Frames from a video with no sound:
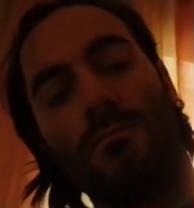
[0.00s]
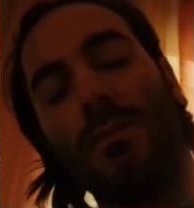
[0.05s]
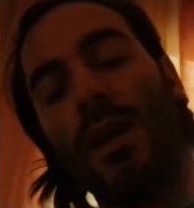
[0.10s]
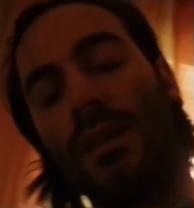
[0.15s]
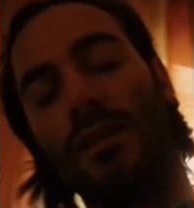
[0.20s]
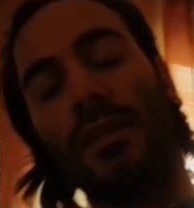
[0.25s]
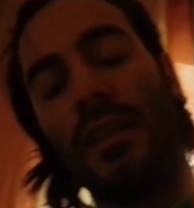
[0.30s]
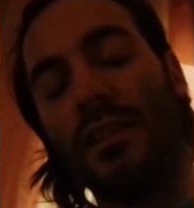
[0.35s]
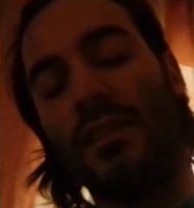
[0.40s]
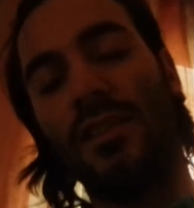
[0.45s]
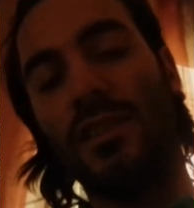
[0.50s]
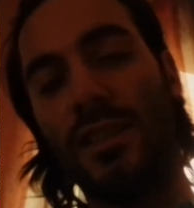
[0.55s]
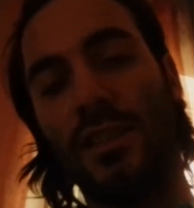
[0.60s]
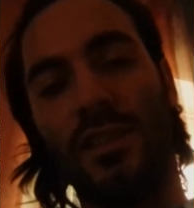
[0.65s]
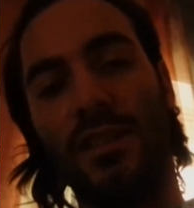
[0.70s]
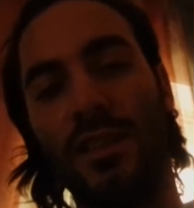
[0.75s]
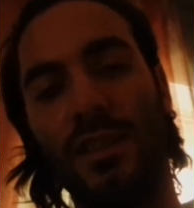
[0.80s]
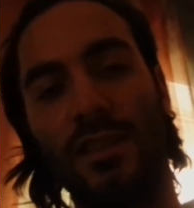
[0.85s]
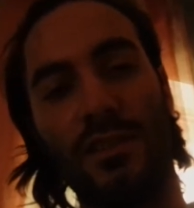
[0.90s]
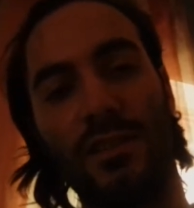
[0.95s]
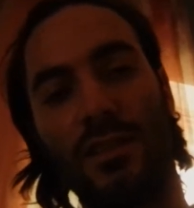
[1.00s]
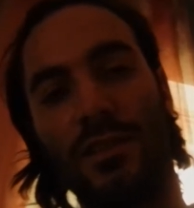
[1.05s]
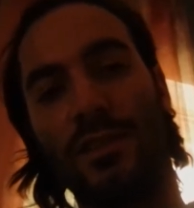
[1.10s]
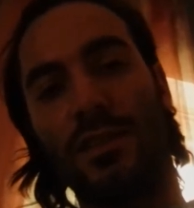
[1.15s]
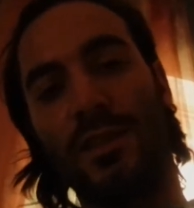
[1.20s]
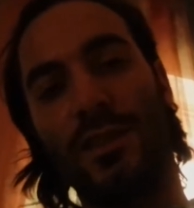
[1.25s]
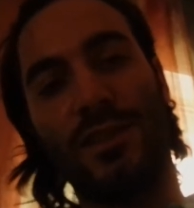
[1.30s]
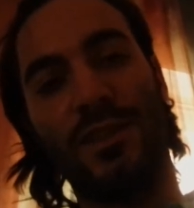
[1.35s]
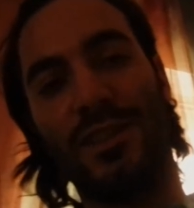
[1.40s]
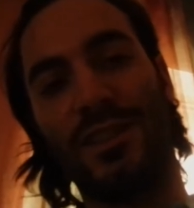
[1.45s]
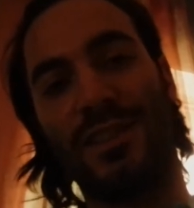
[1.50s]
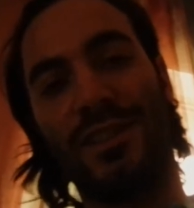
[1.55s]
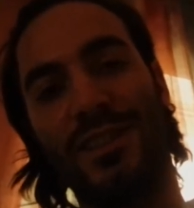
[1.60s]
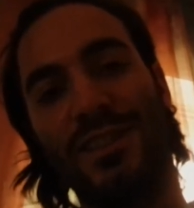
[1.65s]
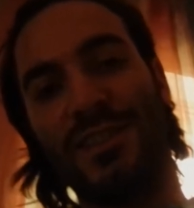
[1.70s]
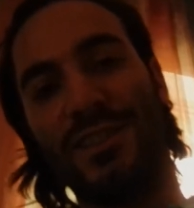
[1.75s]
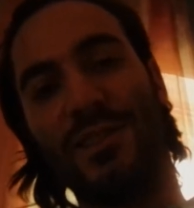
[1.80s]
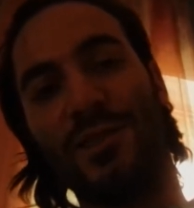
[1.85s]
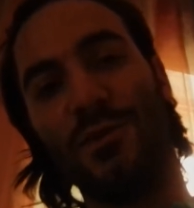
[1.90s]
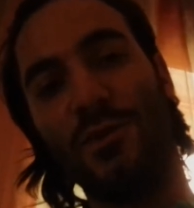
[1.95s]
But I think that
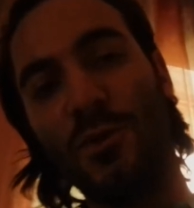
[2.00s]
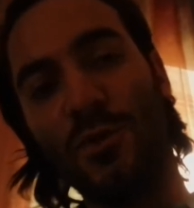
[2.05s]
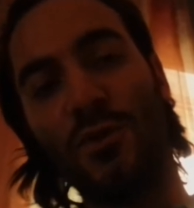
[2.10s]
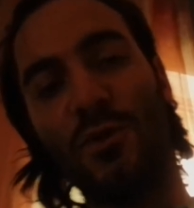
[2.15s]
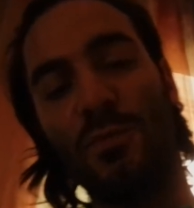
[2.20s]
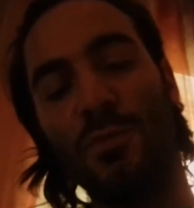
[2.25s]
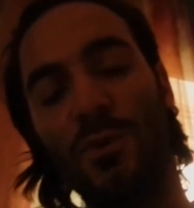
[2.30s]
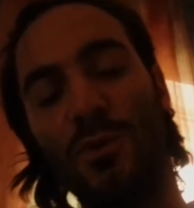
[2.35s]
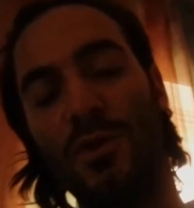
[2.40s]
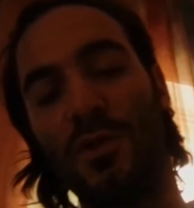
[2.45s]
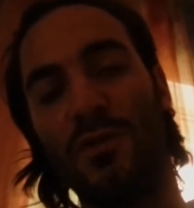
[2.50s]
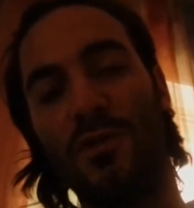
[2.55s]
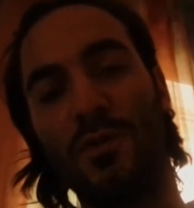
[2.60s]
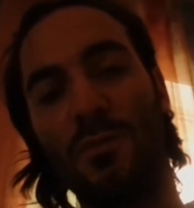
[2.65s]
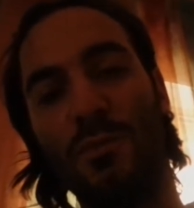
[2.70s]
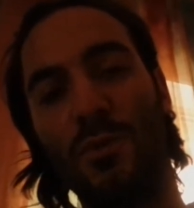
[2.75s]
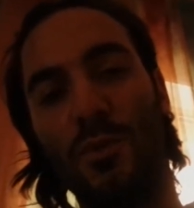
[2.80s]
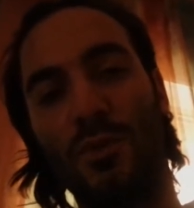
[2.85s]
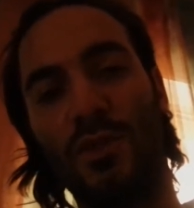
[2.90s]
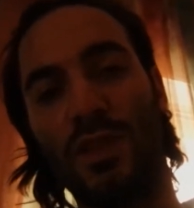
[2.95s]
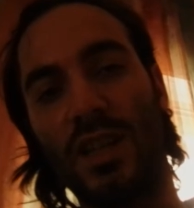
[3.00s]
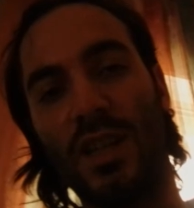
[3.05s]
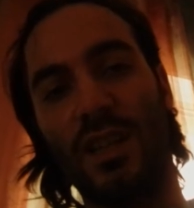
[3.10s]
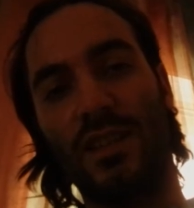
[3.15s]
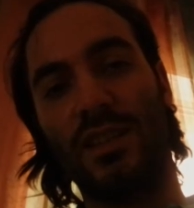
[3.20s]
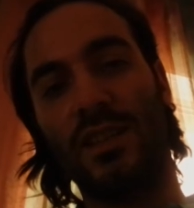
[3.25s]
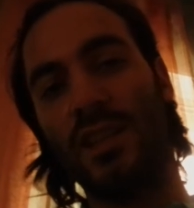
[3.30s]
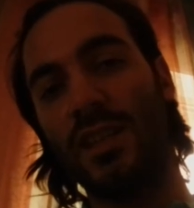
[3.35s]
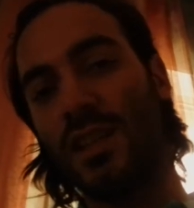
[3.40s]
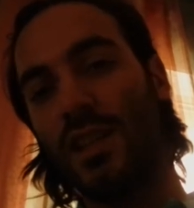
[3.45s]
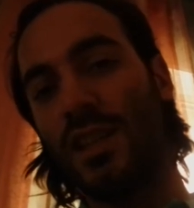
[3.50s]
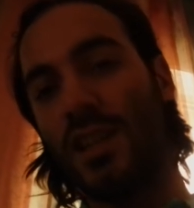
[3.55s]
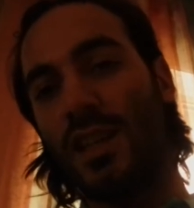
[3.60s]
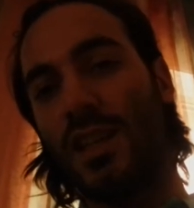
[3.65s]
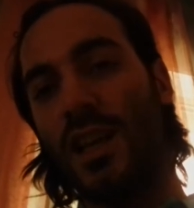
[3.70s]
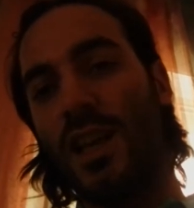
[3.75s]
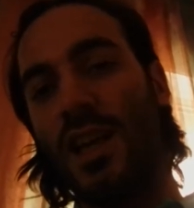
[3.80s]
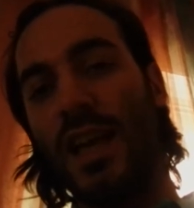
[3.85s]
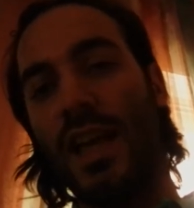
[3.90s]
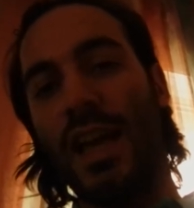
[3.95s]
those beautiful blue skies
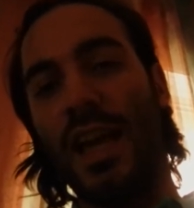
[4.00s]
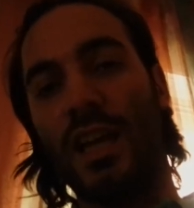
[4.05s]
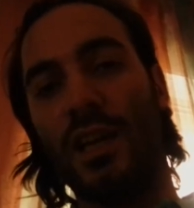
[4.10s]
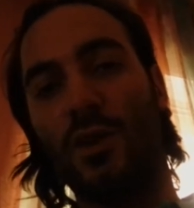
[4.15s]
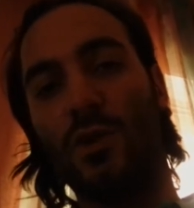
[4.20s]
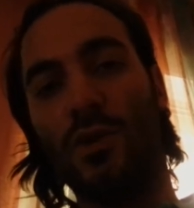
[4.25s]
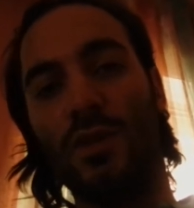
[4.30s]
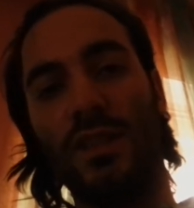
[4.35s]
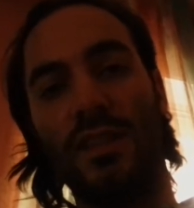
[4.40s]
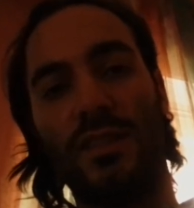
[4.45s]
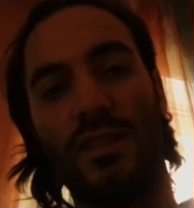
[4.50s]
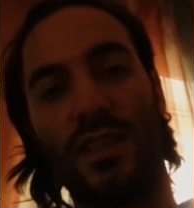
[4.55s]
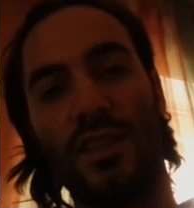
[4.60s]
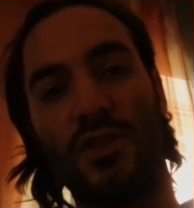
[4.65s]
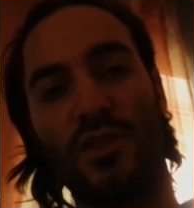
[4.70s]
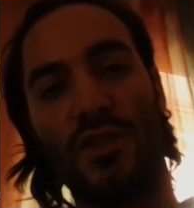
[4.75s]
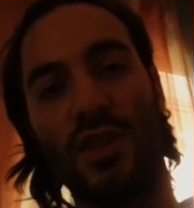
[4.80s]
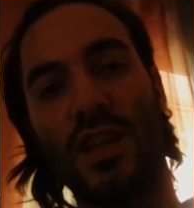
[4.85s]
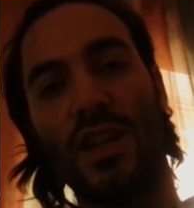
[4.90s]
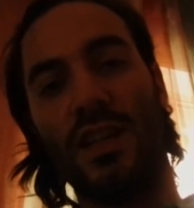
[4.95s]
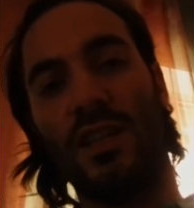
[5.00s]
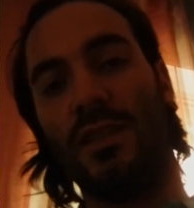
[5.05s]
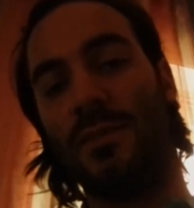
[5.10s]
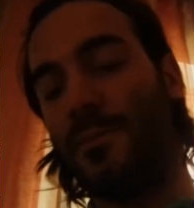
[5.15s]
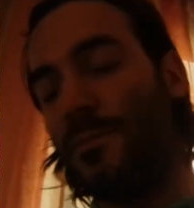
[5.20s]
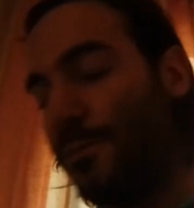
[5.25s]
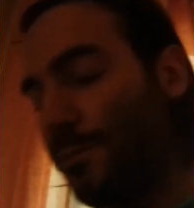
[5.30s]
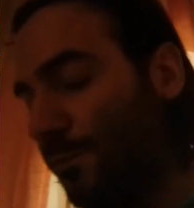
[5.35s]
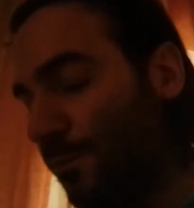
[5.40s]
and golden sunshine